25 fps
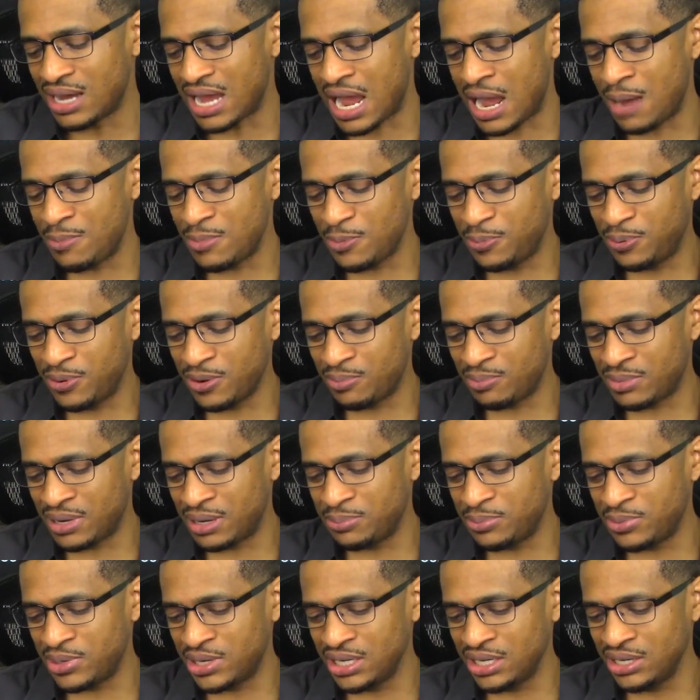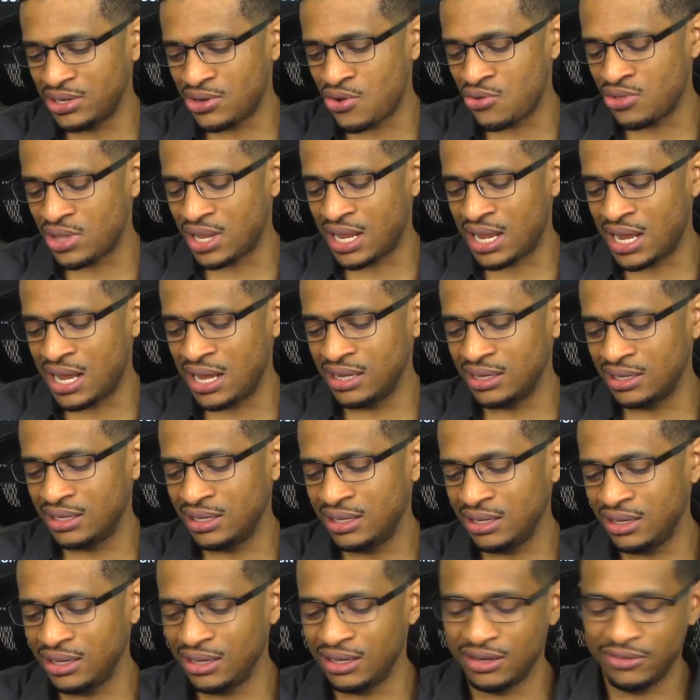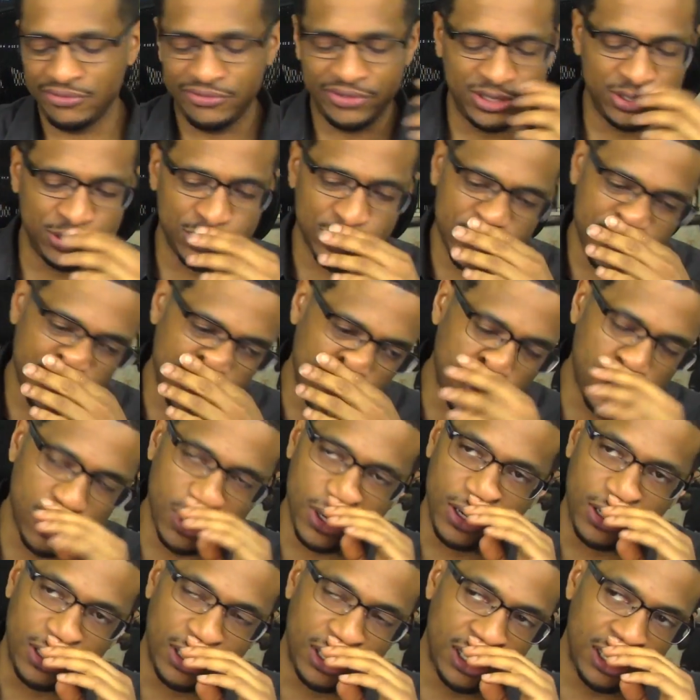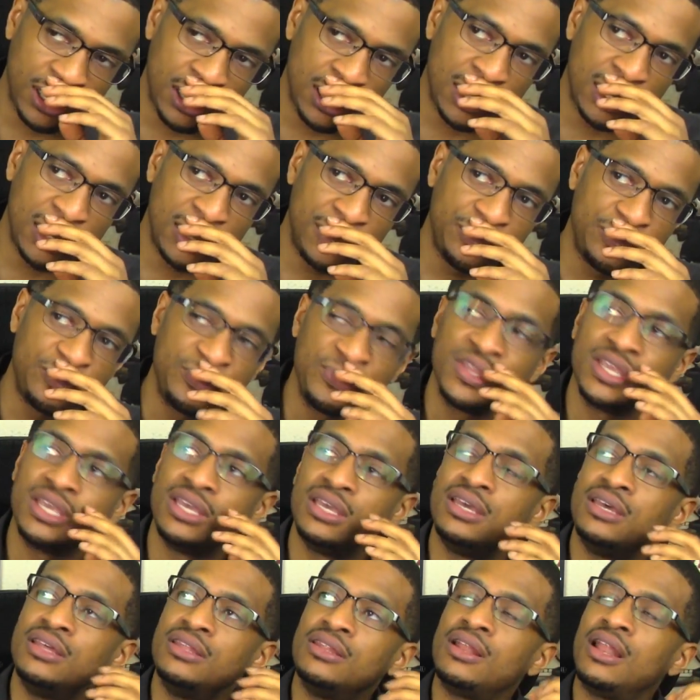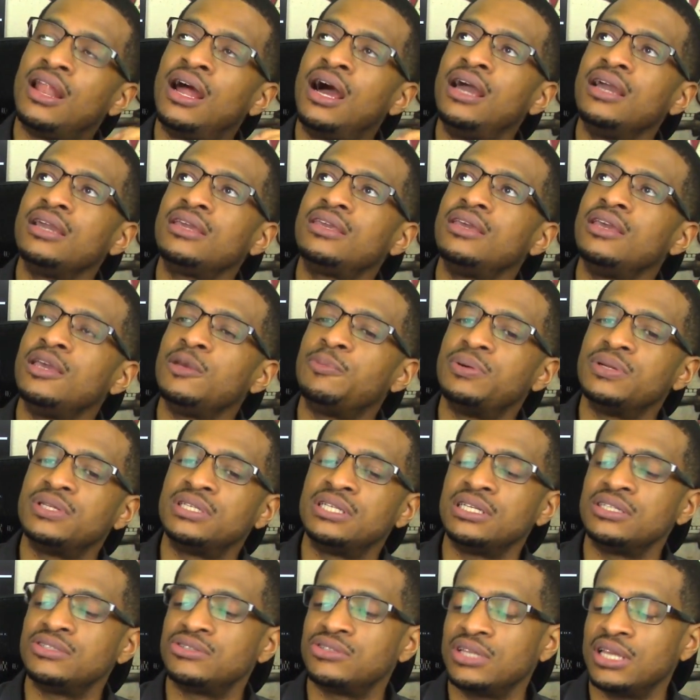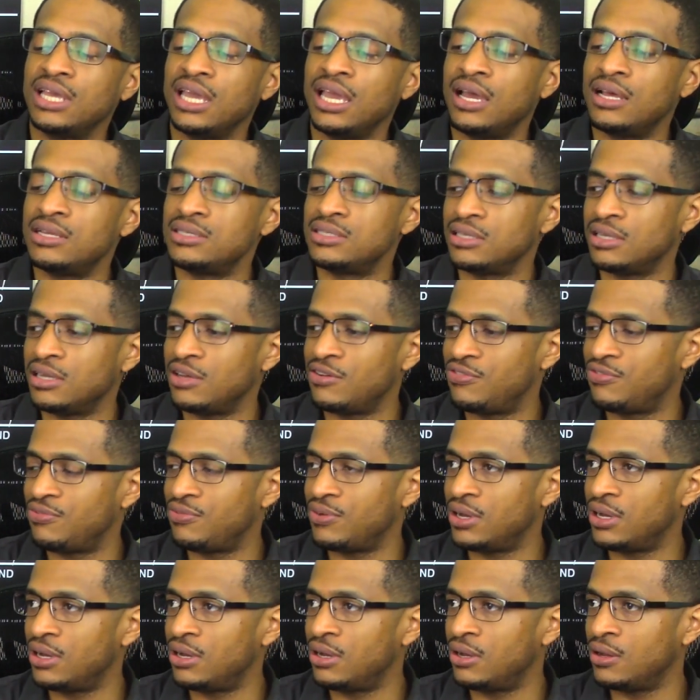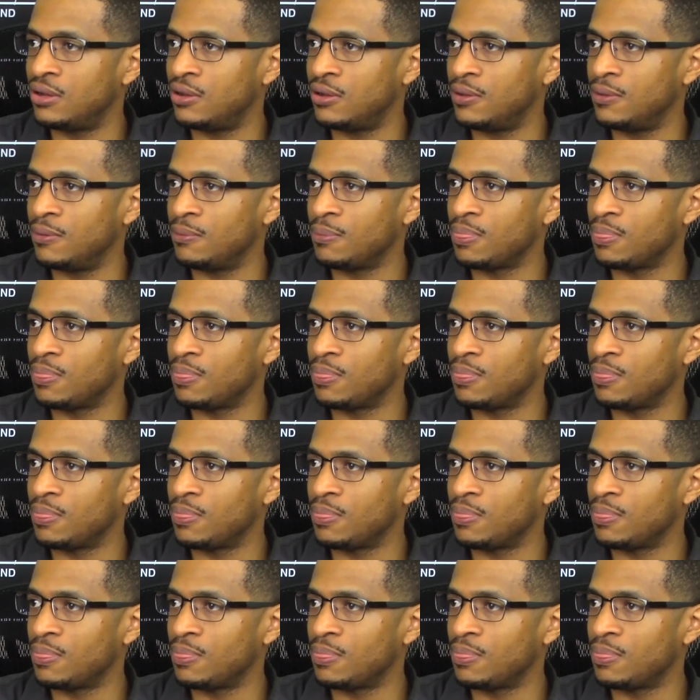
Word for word: I'm going to put my money on The Lion King and Avengers four. Um, the Lion King potentially has enough uh,